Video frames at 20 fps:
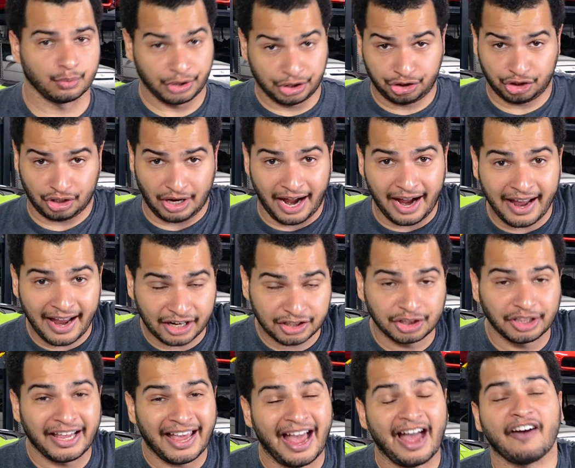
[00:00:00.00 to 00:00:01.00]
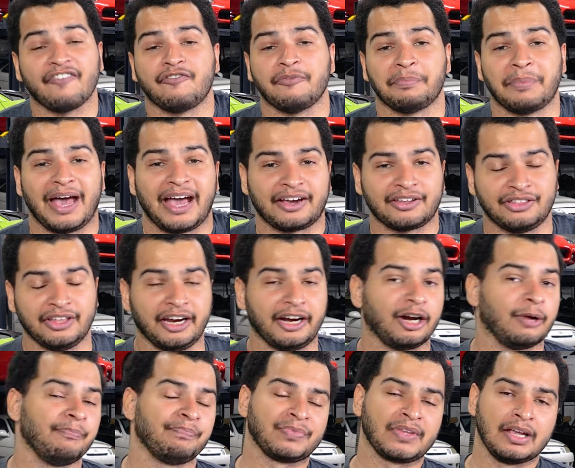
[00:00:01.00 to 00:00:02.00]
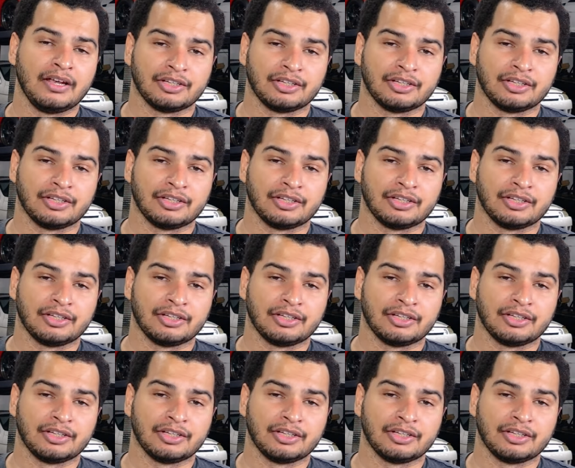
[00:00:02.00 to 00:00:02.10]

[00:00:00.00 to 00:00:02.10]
which I actually have back there.